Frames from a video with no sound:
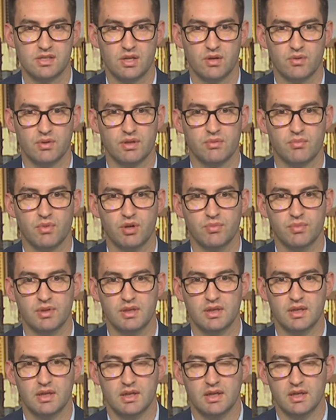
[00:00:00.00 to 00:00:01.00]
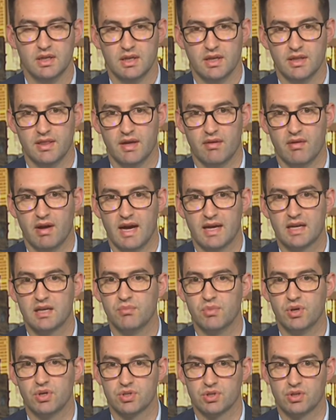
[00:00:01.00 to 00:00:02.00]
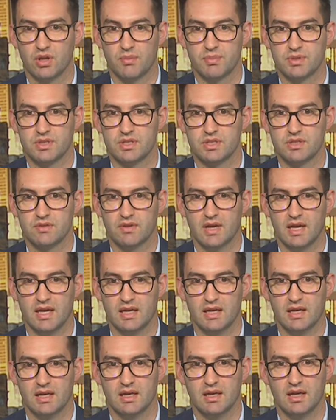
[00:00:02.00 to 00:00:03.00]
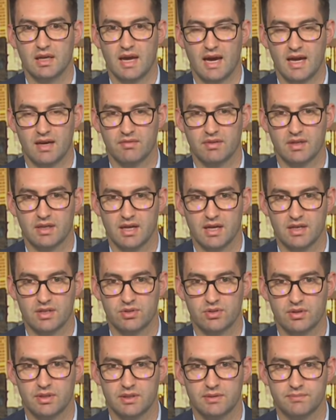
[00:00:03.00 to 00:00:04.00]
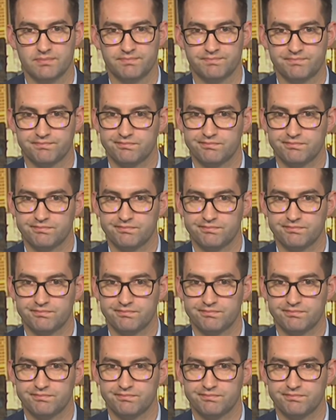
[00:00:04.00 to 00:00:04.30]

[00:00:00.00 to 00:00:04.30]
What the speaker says: So at the moment, there are commercial options of getting out of the country.